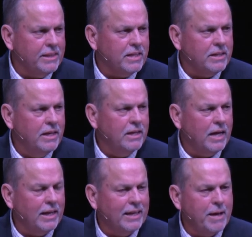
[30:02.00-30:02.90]
that
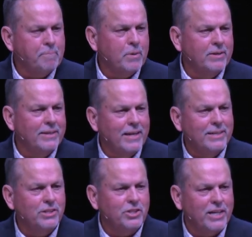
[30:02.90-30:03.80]
a leopard
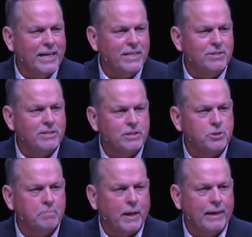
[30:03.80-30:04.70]
doesn't change its
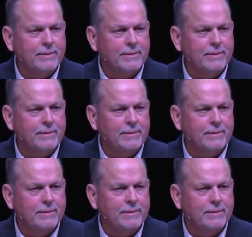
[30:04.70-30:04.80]
spots.